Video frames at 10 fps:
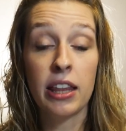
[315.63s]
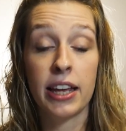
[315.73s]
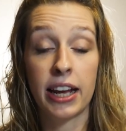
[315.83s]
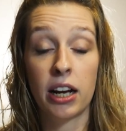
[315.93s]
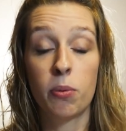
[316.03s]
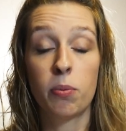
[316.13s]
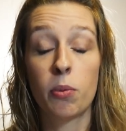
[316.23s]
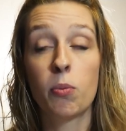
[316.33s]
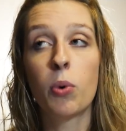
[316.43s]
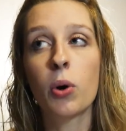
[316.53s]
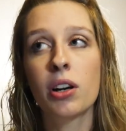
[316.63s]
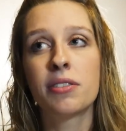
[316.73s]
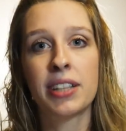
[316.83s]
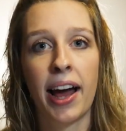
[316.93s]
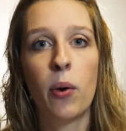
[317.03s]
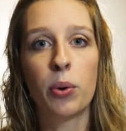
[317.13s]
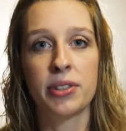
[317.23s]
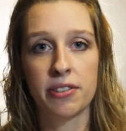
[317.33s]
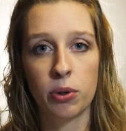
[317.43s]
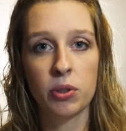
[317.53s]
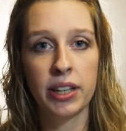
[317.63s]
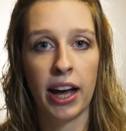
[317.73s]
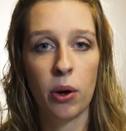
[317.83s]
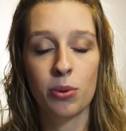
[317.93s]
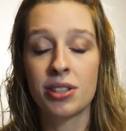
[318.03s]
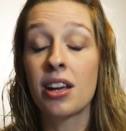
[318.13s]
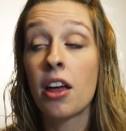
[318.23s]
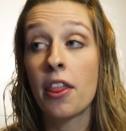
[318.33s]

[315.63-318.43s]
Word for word: They can help more of towels. They fold towels.